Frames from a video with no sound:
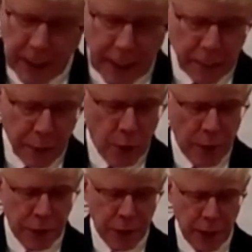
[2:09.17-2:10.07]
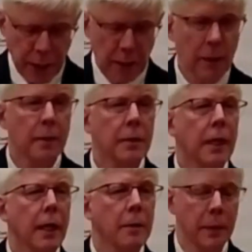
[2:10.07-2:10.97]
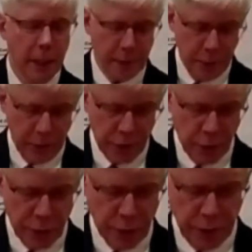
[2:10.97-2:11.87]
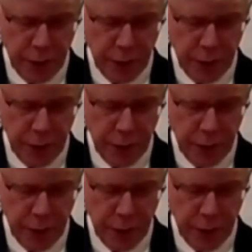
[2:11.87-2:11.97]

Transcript: CAP USA, CAP Catholic Social